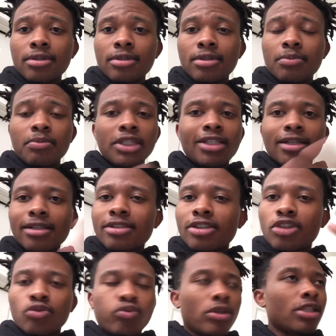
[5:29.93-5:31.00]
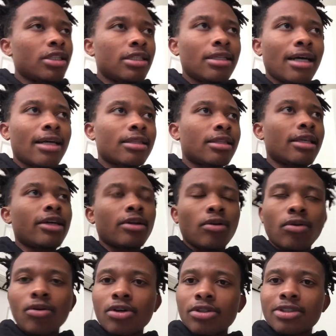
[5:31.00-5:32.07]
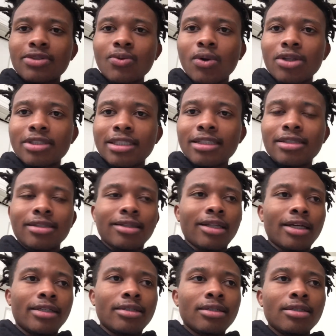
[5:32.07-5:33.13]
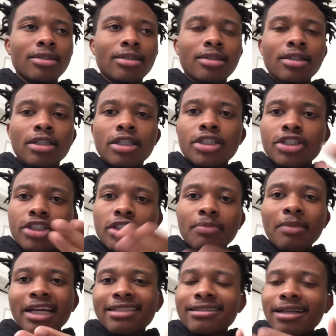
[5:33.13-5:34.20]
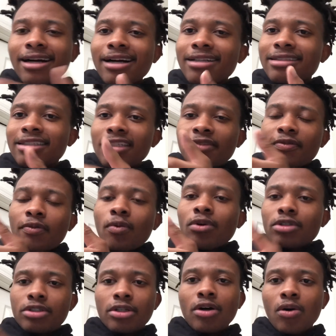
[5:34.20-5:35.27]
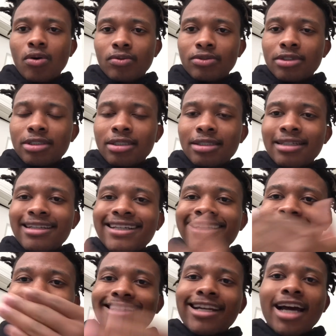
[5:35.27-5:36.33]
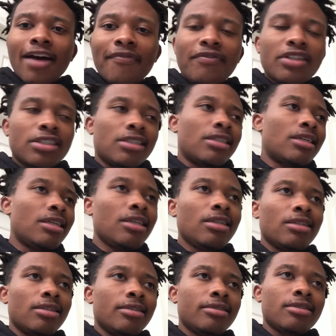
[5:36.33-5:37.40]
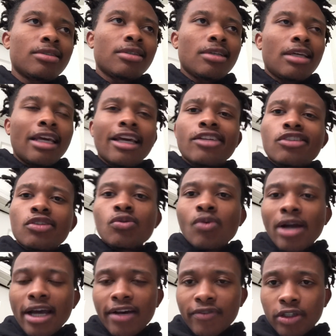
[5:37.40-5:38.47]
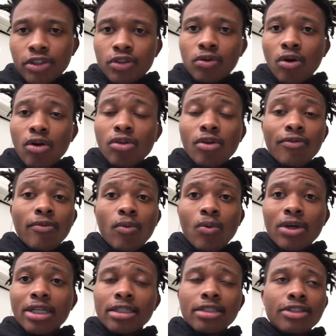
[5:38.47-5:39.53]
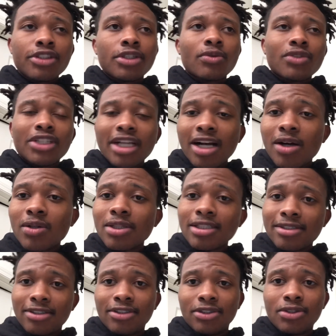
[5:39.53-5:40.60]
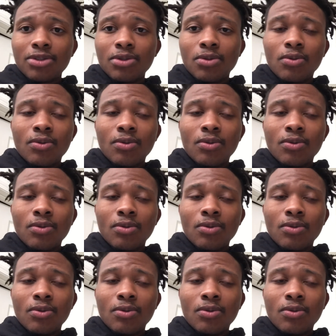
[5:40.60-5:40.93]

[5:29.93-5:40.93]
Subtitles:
Because it's really not that hard to articulate. She makes content for adults, not for the kids. And you have control over what it is your child listens to.